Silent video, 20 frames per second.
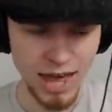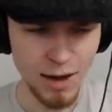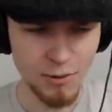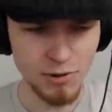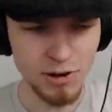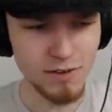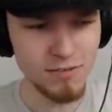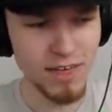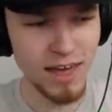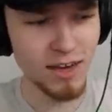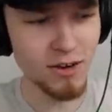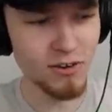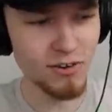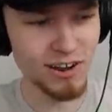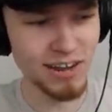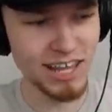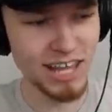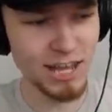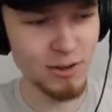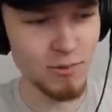I wonder if that
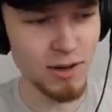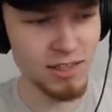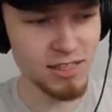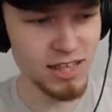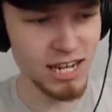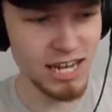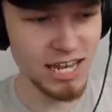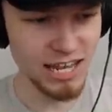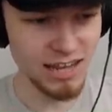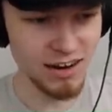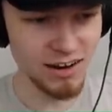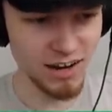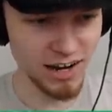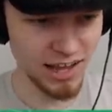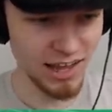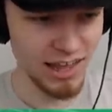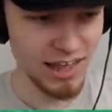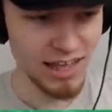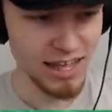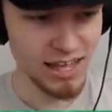Goron kid went in
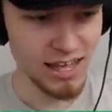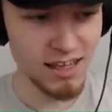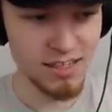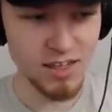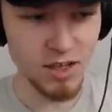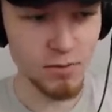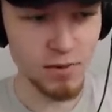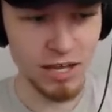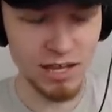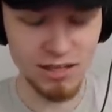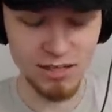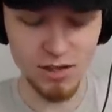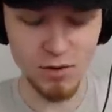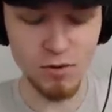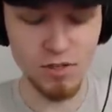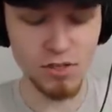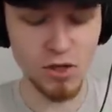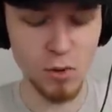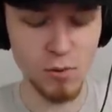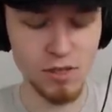here. Guess all we can
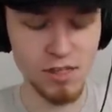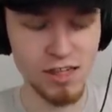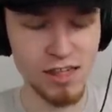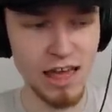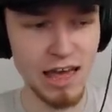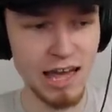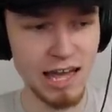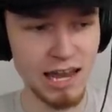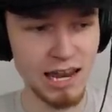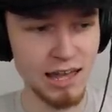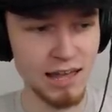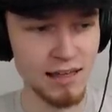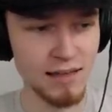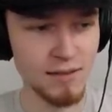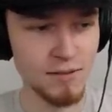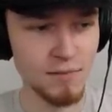do is go inside.